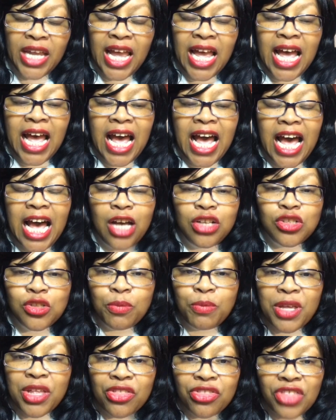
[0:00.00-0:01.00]
how to be
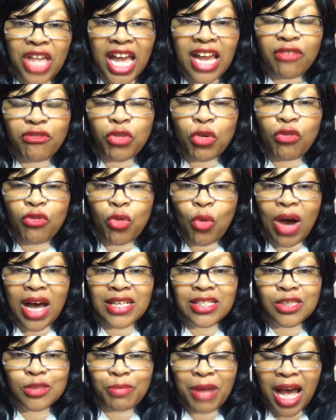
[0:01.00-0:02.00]
thankful for our
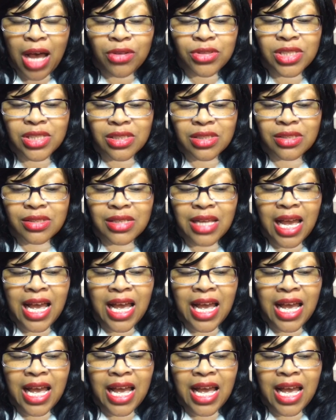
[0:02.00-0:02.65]
spouses,